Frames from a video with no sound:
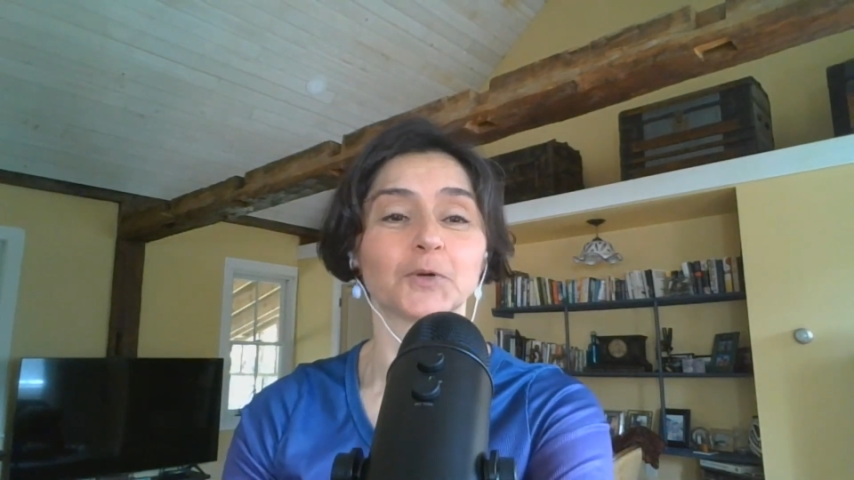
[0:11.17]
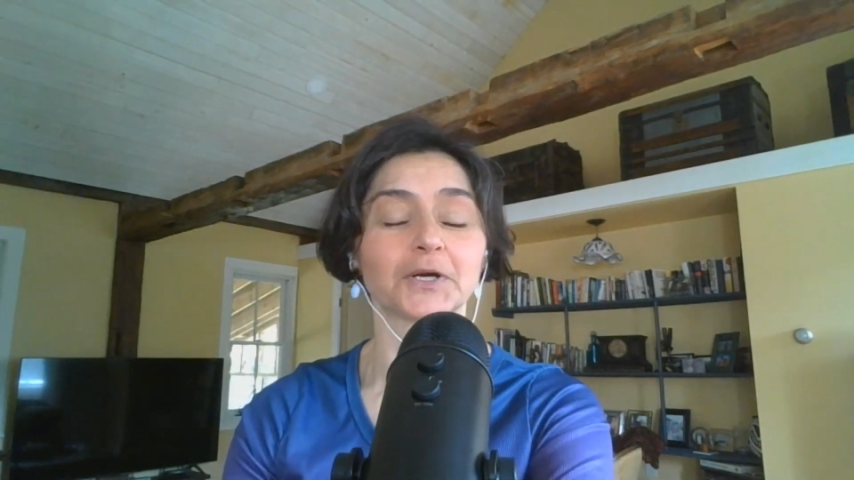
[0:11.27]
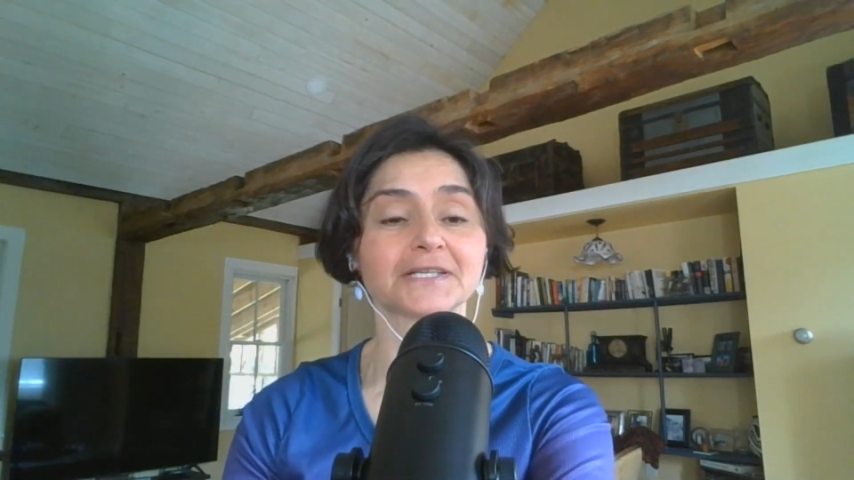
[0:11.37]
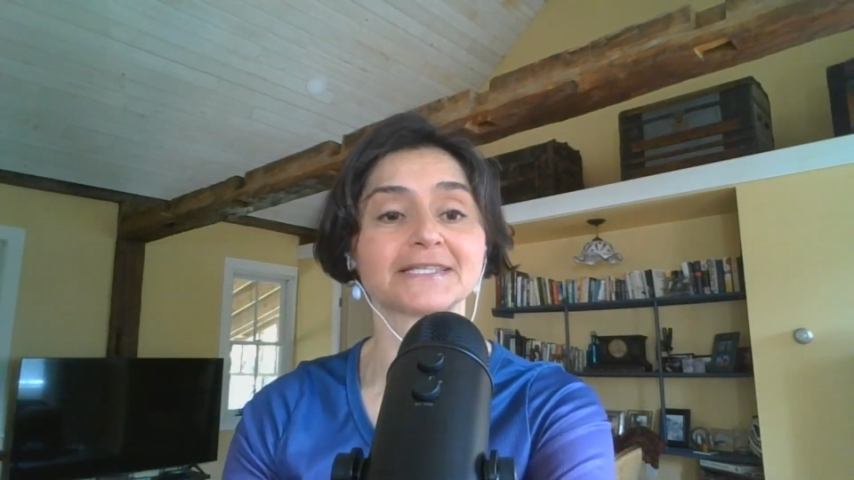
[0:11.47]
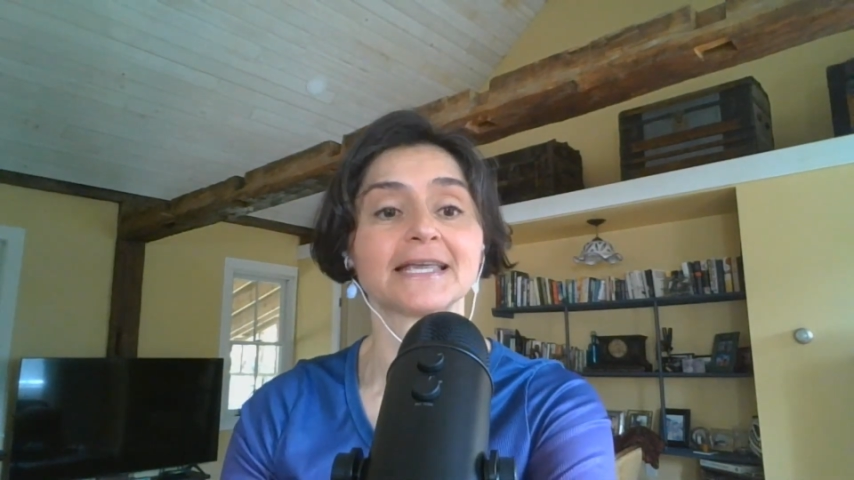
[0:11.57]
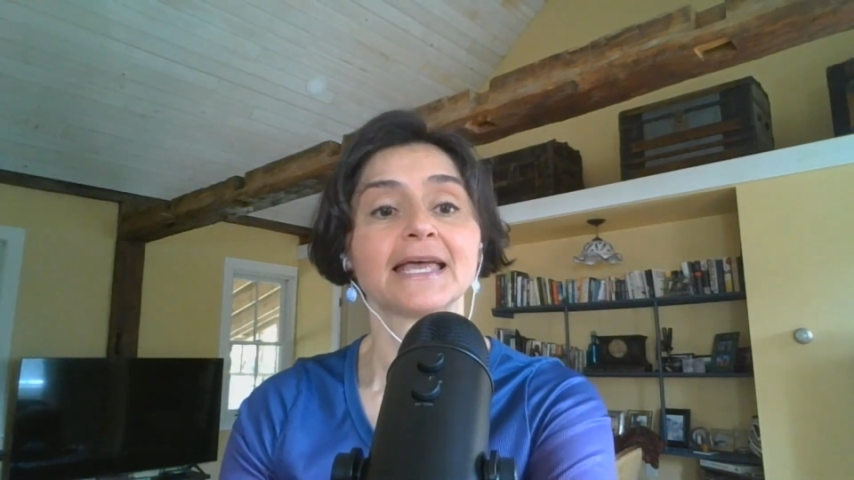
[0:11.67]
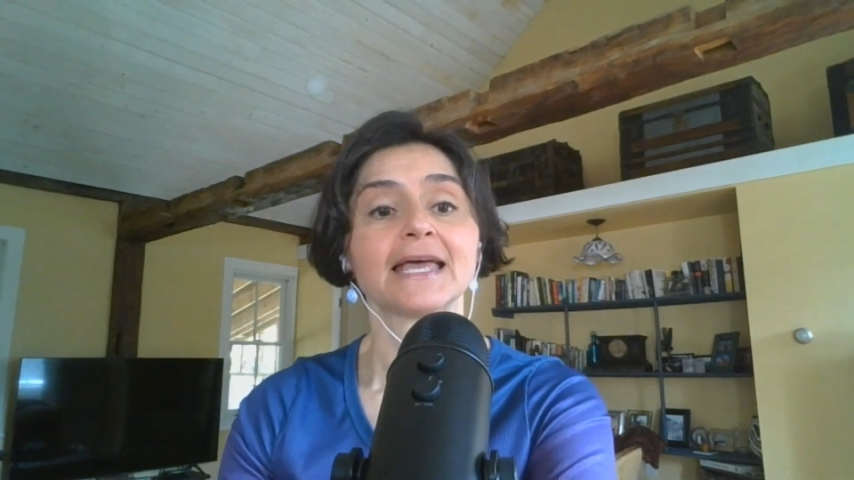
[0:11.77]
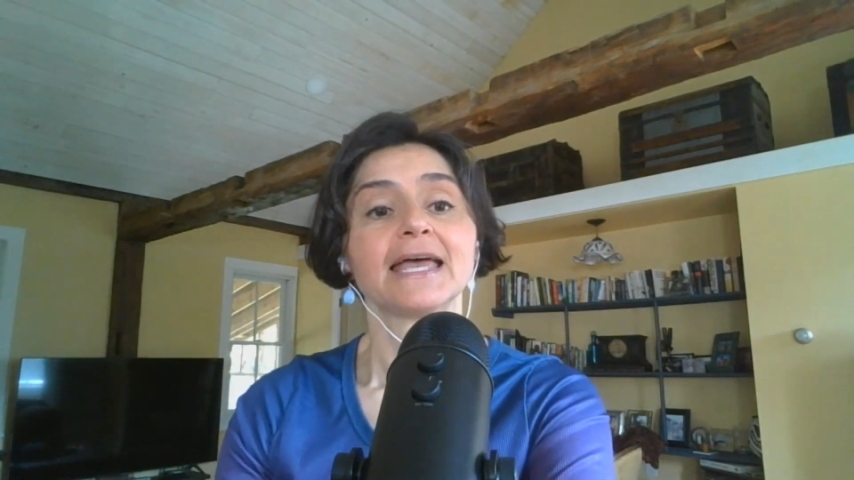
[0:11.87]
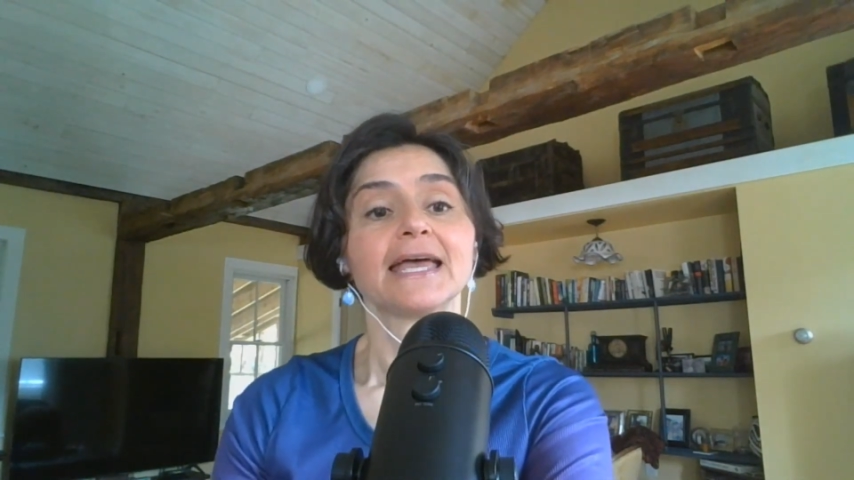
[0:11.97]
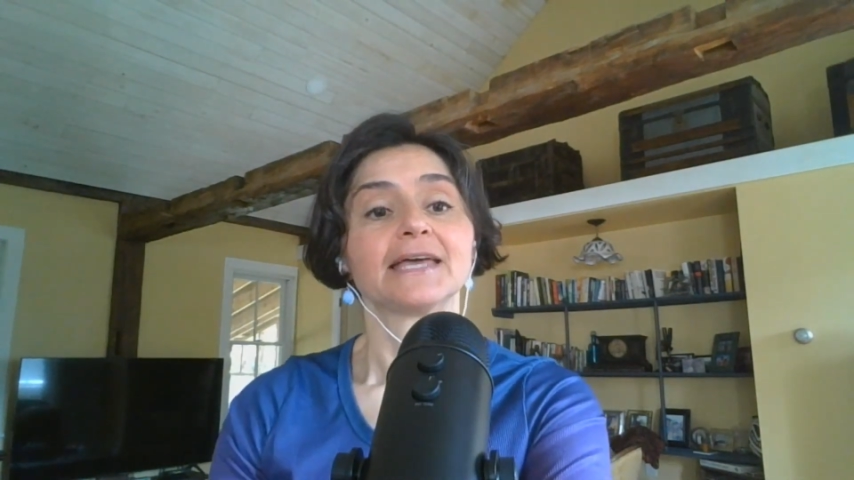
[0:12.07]
works
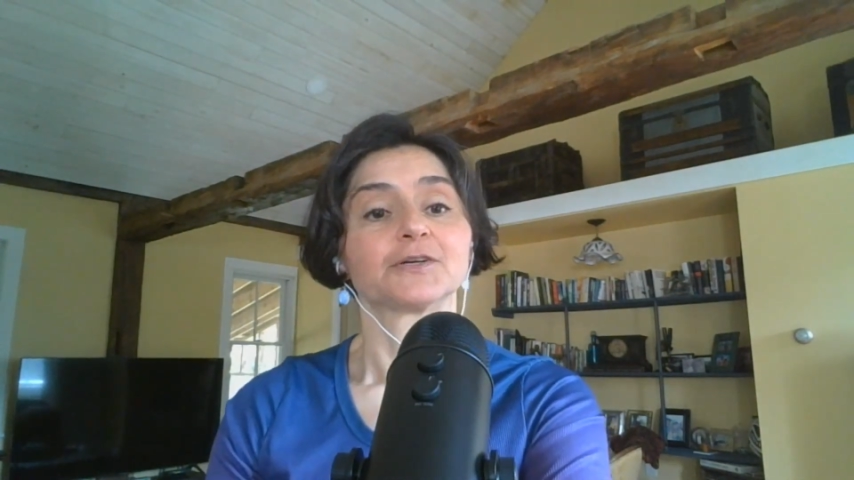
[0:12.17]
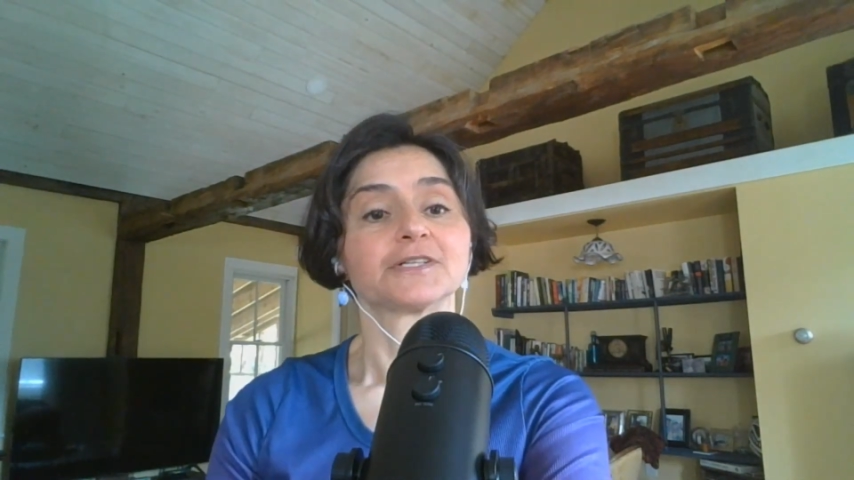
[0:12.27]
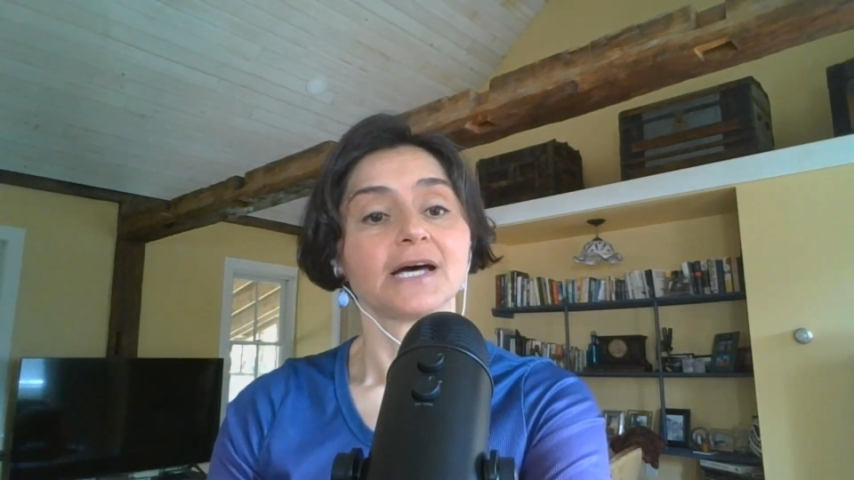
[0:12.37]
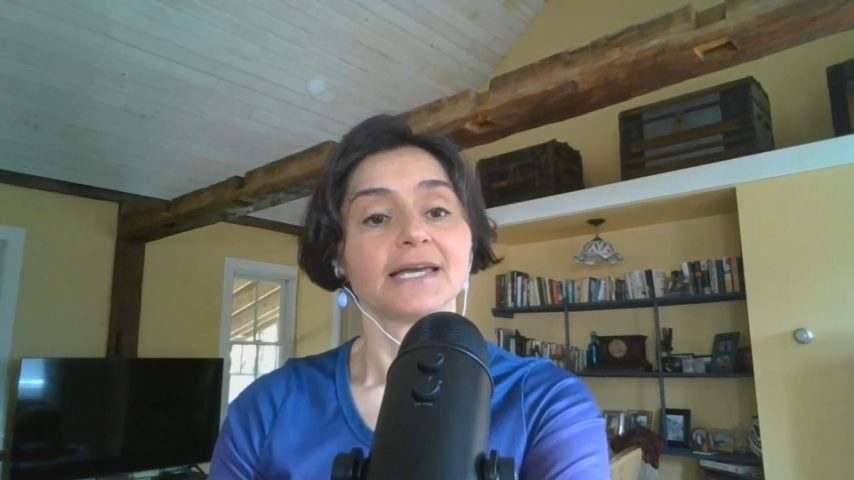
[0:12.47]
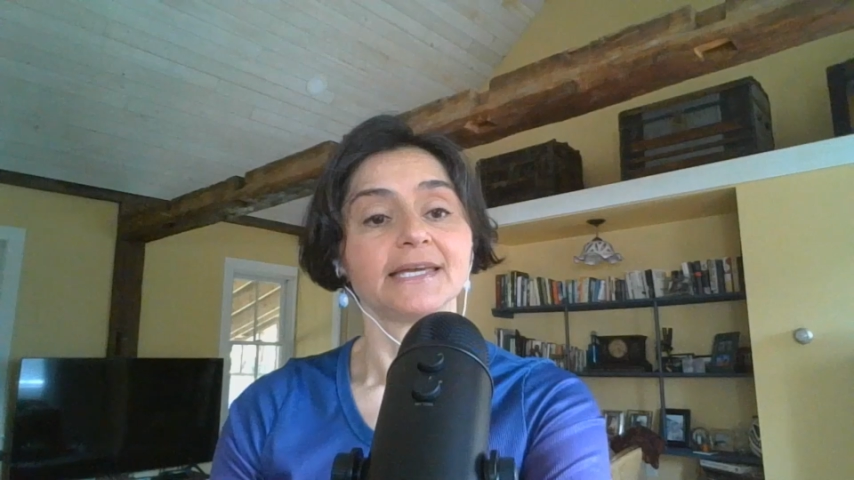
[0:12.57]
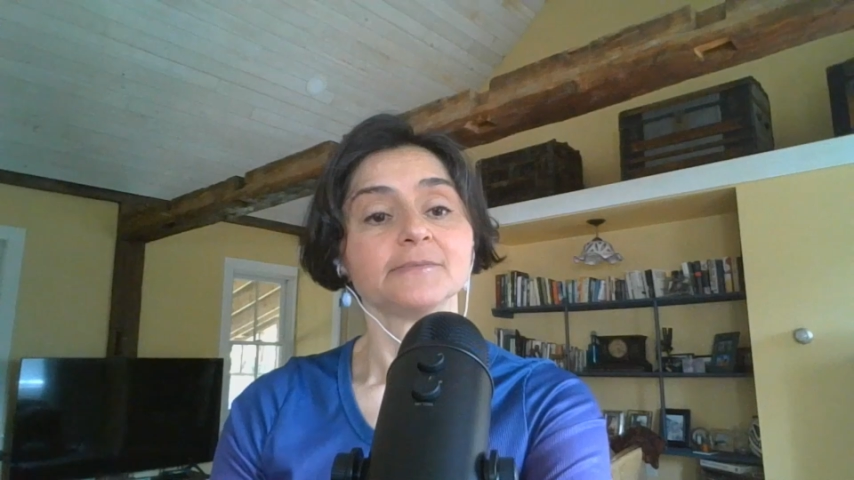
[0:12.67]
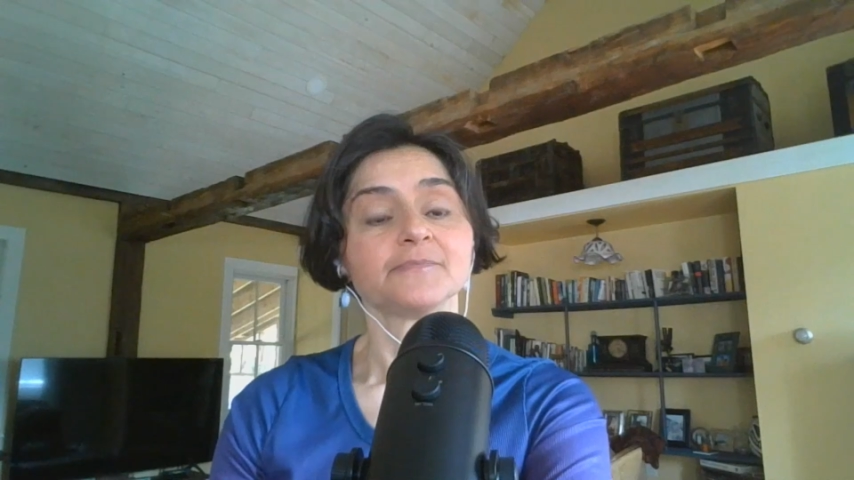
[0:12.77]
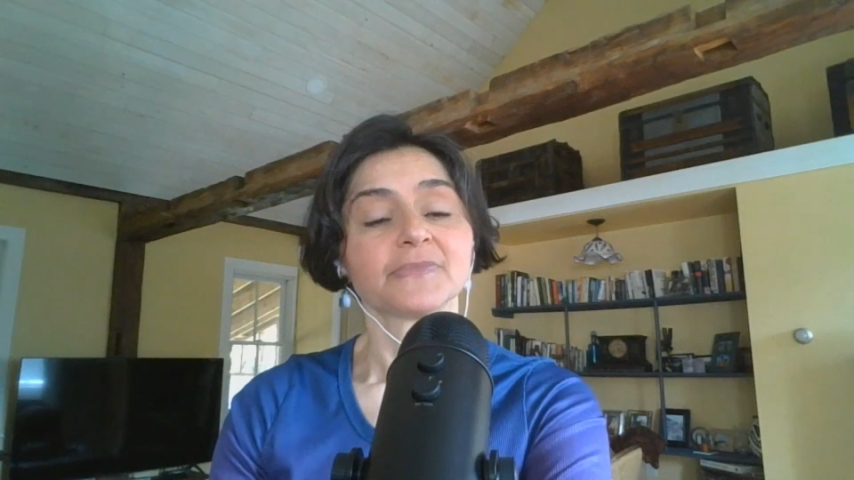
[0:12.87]
and our diet.